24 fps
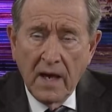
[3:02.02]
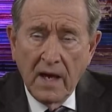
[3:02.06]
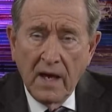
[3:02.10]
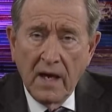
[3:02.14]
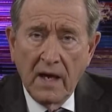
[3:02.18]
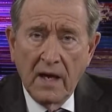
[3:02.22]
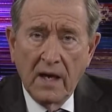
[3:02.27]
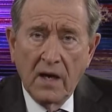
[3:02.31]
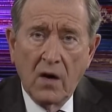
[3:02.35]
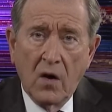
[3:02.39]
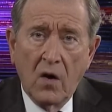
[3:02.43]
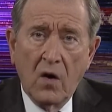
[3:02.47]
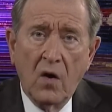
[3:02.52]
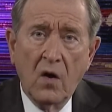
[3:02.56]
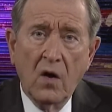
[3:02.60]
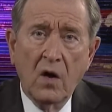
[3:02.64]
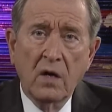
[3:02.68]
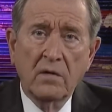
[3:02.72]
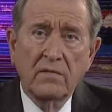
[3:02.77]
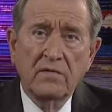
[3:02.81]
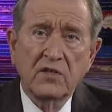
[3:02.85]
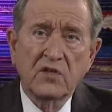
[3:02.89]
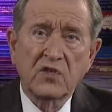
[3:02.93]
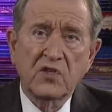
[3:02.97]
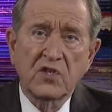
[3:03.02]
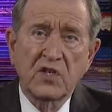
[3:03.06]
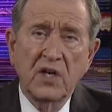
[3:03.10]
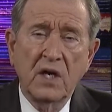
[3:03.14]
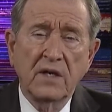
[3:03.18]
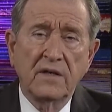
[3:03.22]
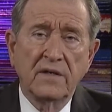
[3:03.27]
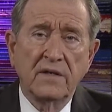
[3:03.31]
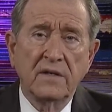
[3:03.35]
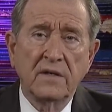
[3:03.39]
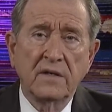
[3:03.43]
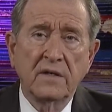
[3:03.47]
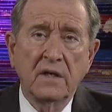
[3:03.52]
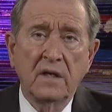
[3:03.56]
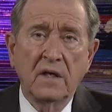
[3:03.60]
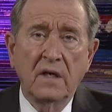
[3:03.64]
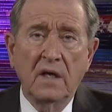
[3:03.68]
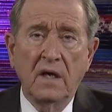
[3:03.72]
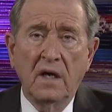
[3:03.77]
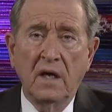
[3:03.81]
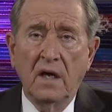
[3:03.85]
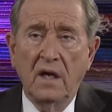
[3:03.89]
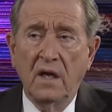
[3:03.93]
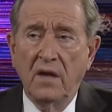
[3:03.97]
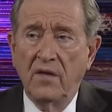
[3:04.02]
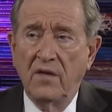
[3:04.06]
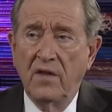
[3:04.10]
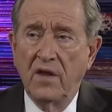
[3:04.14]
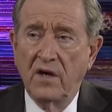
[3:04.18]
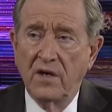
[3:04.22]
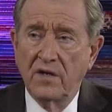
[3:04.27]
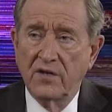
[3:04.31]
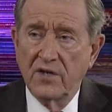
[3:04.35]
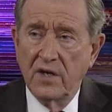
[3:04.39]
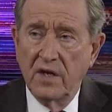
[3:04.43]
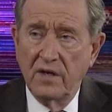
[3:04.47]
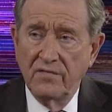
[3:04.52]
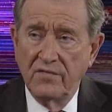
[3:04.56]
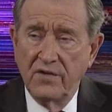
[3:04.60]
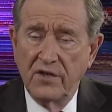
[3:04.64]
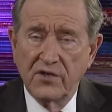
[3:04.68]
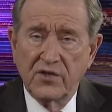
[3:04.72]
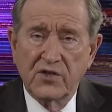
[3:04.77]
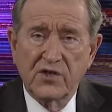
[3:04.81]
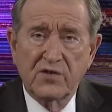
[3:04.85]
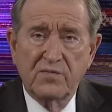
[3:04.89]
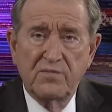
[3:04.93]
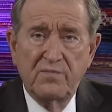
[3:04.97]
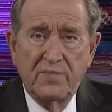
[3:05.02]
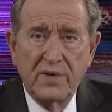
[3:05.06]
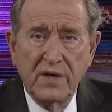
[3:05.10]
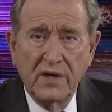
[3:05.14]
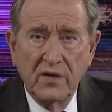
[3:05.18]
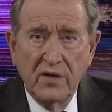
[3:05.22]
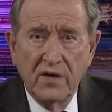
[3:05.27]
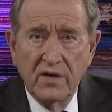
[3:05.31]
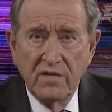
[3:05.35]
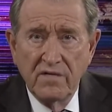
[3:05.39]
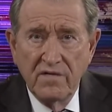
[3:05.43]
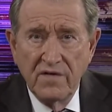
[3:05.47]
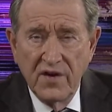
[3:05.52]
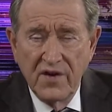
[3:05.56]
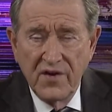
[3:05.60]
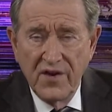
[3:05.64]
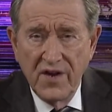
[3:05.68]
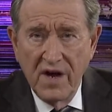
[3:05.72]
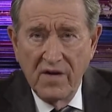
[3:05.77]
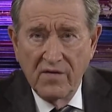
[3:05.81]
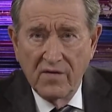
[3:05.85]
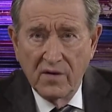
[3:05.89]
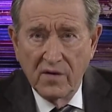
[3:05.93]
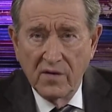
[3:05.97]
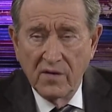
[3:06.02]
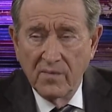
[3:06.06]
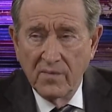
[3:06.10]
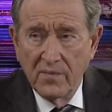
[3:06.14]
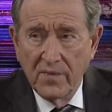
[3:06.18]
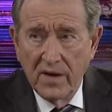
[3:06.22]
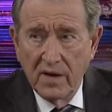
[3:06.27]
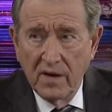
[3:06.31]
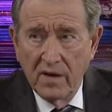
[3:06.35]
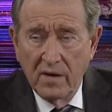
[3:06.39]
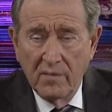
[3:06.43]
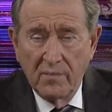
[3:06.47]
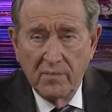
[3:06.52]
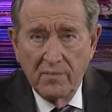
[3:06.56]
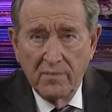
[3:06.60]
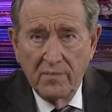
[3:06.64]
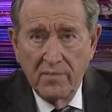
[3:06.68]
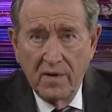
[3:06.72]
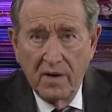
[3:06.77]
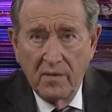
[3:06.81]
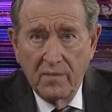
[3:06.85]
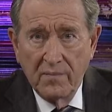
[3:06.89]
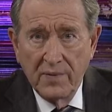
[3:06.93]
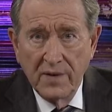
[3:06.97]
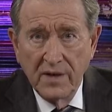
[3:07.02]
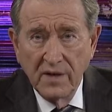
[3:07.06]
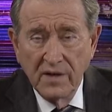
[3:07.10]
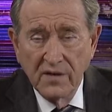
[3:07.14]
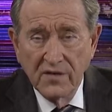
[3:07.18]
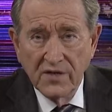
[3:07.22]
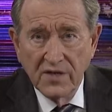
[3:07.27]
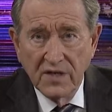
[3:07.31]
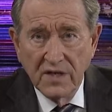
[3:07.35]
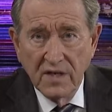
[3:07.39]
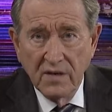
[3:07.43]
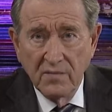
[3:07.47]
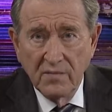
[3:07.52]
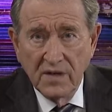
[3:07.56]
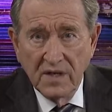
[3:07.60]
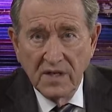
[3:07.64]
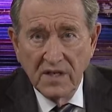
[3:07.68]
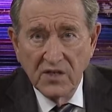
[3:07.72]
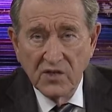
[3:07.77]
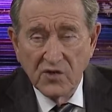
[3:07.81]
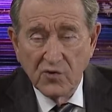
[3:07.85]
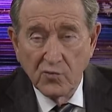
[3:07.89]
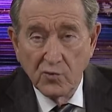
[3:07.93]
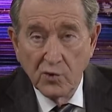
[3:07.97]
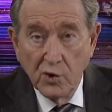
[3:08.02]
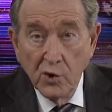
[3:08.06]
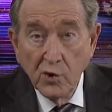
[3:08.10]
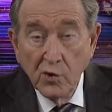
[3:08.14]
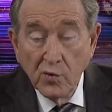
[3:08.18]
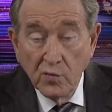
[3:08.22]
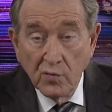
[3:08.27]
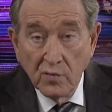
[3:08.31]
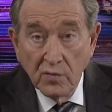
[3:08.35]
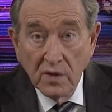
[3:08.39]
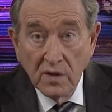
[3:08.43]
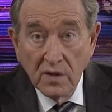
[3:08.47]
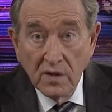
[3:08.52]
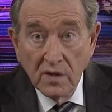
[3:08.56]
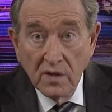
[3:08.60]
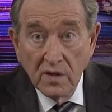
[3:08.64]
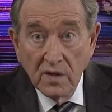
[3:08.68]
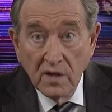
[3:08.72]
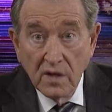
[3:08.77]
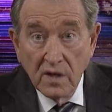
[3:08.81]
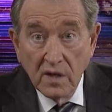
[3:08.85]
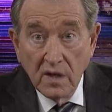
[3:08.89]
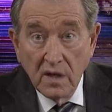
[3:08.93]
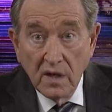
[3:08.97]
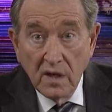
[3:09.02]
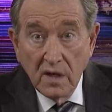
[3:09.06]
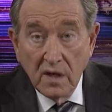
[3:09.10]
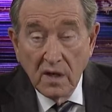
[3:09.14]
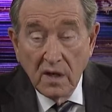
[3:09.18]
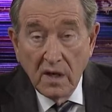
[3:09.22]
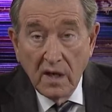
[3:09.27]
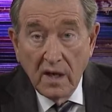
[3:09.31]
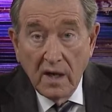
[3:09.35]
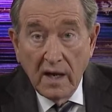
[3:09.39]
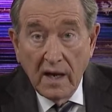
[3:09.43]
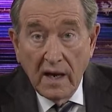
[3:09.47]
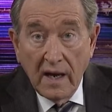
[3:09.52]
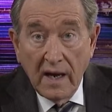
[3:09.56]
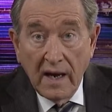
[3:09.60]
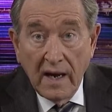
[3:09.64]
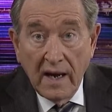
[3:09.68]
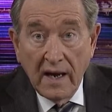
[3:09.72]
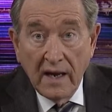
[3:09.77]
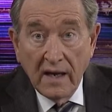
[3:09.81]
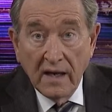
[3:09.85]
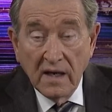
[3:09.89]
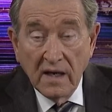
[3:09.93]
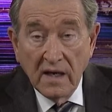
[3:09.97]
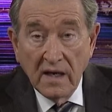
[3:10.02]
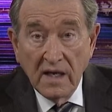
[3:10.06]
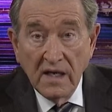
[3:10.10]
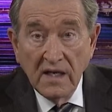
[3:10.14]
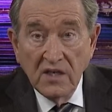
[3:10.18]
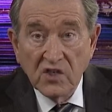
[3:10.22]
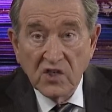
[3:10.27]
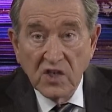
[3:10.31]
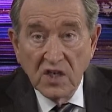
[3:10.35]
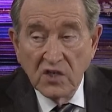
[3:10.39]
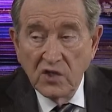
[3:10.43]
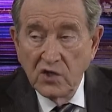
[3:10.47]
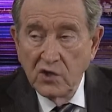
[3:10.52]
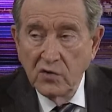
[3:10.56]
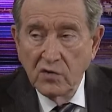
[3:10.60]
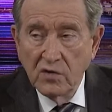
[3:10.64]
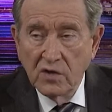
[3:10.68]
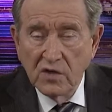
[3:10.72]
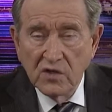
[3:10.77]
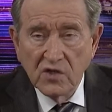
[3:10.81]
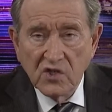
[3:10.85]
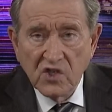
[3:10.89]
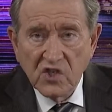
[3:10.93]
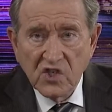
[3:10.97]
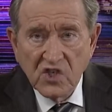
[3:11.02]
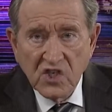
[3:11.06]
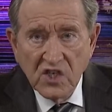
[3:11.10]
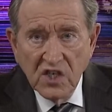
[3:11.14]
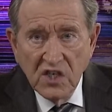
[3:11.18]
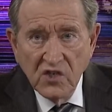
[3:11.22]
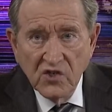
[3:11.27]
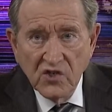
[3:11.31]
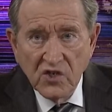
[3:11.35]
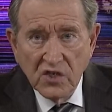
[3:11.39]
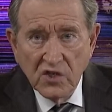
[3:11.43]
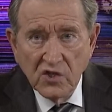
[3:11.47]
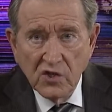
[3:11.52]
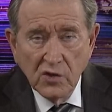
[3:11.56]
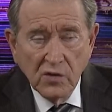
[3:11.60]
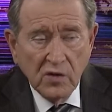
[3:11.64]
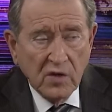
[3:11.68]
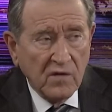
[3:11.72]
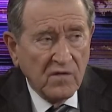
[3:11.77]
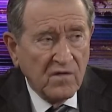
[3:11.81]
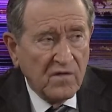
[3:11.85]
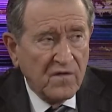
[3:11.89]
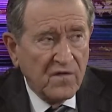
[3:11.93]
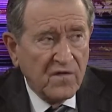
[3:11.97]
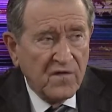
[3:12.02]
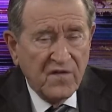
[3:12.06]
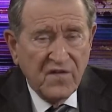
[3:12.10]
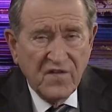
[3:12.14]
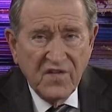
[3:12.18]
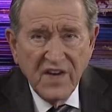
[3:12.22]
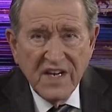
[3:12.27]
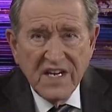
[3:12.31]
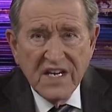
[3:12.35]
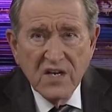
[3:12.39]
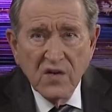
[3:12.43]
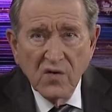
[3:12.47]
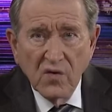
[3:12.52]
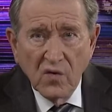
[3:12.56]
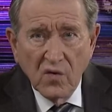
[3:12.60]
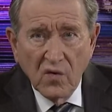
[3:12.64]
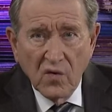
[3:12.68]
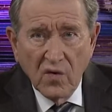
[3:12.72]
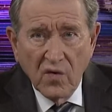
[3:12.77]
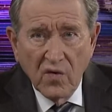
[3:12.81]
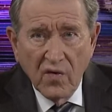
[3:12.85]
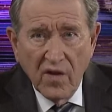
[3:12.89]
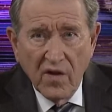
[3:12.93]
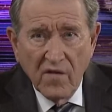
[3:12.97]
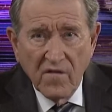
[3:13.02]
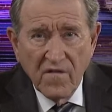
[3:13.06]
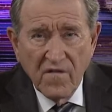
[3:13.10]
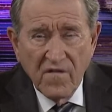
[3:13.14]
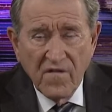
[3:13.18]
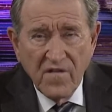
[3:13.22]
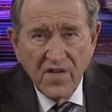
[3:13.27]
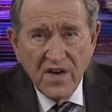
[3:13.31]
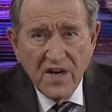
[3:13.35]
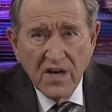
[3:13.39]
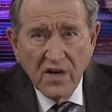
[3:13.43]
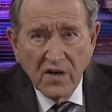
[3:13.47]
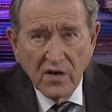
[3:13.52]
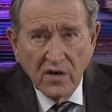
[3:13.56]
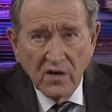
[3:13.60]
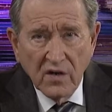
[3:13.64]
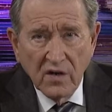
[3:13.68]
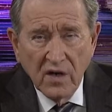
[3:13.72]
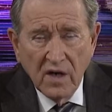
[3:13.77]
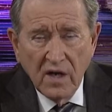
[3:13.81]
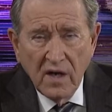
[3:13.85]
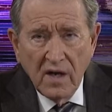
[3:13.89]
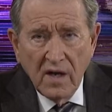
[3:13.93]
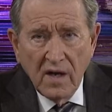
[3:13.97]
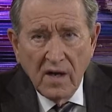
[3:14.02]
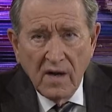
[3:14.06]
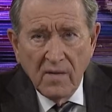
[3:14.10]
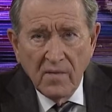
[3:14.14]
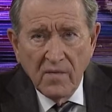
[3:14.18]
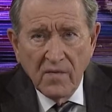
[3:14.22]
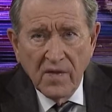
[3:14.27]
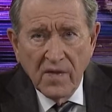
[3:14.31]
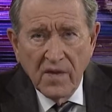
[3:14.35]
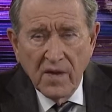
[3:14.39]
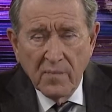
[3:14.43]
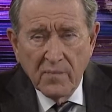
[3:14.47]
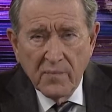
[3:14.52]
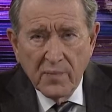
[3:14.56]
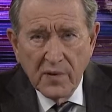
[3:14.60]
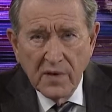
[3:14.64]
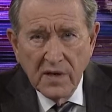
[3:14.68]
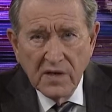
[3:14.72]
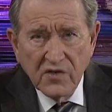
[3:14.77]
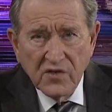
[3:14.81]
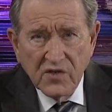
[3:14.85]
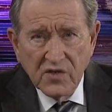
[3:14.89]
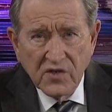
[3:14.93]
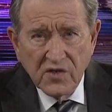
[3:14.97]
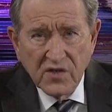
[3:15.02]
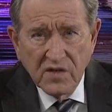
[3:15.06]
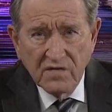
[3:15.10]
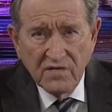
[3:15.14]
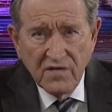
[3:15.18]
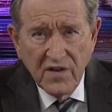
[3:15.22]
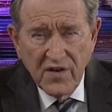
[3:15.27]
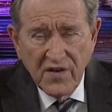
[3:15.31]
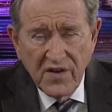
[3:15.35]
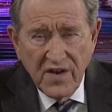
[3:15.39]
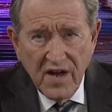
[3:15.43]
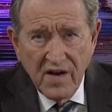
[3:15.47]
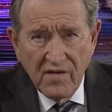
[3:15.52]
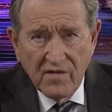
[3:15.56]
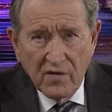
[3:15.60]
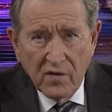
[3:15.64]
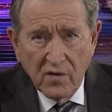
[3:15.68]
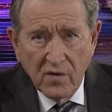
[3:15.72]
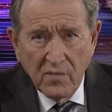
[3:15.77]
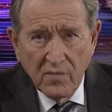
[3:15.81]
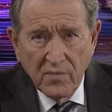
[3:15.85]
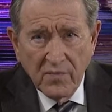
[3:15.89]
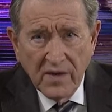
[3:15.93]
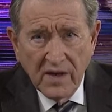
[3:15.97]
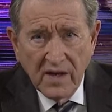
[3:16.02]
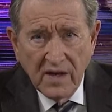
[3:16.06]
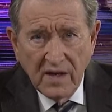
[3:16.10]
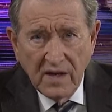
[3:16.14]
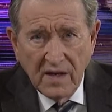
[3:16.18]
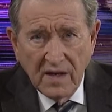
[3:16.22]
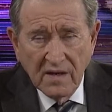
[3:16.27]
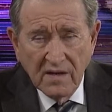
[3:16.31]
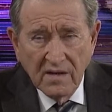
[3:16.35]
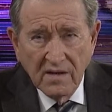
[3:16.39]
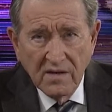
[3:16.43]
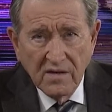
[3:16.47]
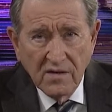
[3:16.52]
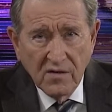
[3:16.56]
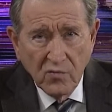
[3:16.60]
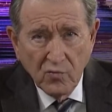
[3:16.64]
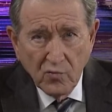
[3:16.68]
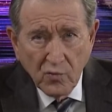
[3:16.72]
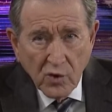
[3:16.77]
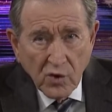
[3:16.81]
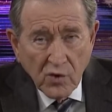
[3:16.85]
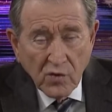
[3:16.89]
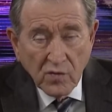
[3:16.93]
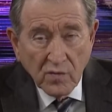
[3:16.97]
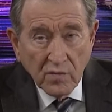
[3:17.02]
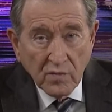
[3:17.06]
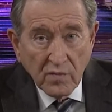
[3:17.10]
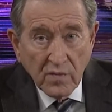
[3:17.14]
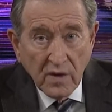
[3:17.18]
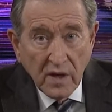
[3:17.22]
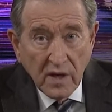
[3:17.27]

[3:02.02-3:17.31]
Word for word: and all of a sudden, the, the spirit of the devil appeared to him in his room. And he said you could sense it, you could feel the fear, the presence of the devil in the room.